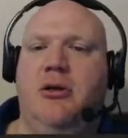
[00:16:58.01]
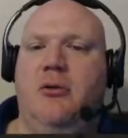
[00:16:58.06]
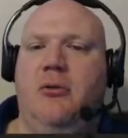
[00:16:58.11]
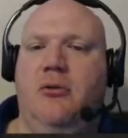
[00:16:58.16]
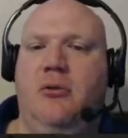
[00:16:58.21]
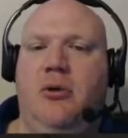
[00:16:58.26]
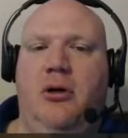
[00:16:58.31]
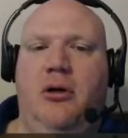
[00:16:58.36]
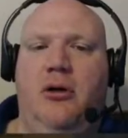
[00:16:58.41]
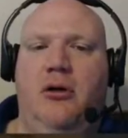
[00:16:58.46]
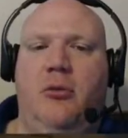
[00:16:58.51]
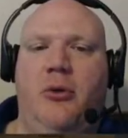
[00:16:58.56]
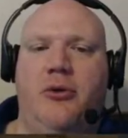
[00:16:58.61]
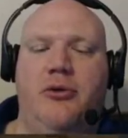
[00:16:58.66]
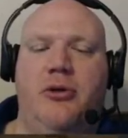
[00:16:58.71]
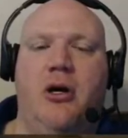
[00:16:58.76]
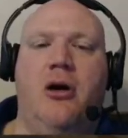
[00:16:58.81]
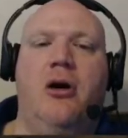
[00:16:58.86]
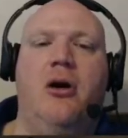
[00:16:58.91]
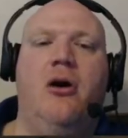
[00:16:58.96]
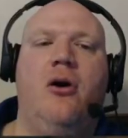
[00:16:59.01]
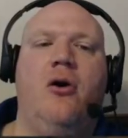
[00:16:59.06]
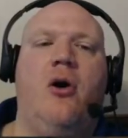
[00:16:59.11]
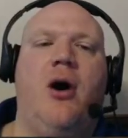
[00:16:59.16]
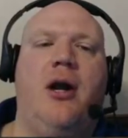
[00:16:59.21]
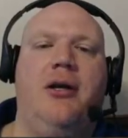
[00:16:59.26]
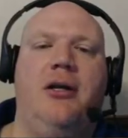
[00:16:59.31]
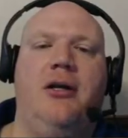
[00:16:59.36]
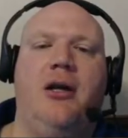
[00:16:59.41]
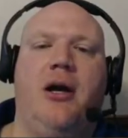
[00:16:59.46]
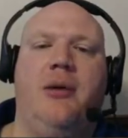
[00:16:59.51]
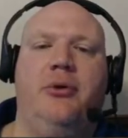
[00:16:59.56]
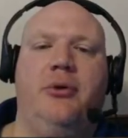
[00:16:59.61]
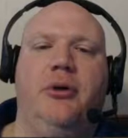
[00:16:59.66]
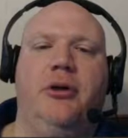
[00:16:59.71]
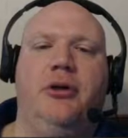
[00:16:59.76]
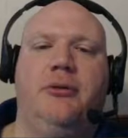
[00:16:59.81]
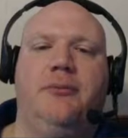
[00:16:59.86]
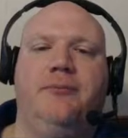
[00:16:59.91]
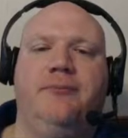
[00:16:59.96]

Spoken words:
What? Almost. Oh, I did not put...